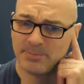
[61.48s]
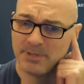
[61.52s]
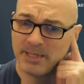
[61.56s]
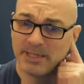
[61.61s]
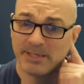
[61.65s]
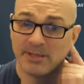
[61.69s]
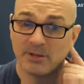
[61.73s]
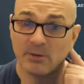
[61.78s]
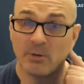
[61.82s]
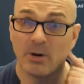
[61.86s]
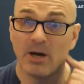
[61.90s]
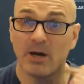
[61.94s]

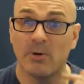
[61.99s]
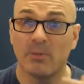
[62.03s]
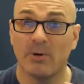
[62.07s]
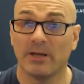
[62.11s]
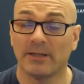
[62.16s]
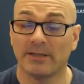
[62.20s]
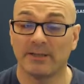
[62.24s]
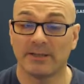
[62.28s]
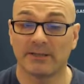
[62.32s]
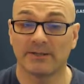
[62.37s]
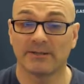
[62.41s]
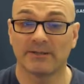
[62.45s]
played quite well.
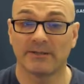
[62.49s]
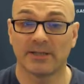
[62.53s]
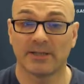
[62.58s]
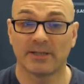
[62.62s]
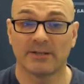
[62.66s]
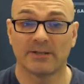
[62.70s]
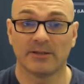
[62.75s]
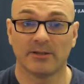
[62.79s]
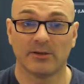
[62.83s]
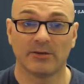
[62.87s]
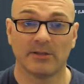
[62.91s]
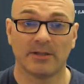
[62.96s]
He did
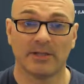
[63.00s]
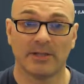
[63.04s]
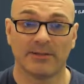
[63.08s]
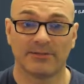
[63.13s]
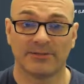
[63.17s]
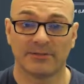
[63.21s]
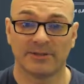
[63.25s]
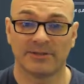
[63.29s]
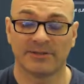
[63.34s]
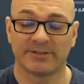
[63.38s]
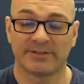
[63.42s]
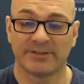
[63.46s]
stand in on the
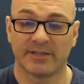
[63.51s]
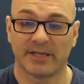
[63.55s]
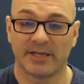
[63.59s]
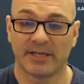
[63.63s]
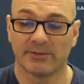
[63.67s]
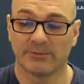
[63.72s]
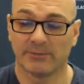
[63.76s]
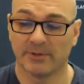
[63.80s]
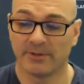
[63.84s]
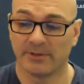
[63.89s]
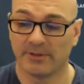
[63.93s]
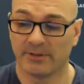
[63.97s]
left-hand
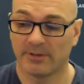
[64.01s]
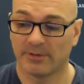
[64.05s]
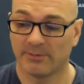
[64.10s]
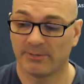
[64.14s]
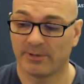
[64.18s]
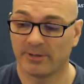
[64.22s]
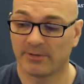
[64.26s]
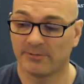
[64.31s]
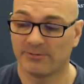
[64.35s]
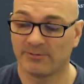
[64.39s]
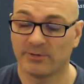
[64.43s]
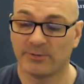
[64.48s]
side when uh, we
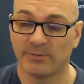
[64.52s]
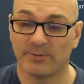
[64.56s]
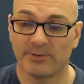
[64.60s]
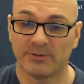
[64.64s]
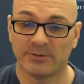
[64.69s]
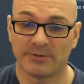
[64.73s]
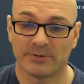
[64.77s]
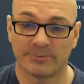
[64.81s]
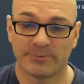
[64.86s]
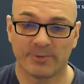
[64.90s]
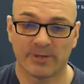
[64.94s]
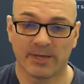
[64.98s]
had a few
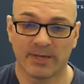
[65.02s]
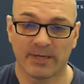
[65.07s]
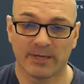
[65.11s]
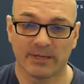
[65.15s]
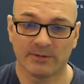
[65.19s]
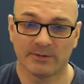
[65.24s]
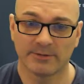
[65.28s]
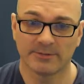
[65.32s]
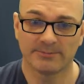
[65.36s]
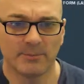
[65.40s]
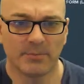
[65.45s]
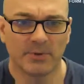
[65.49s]
injured players.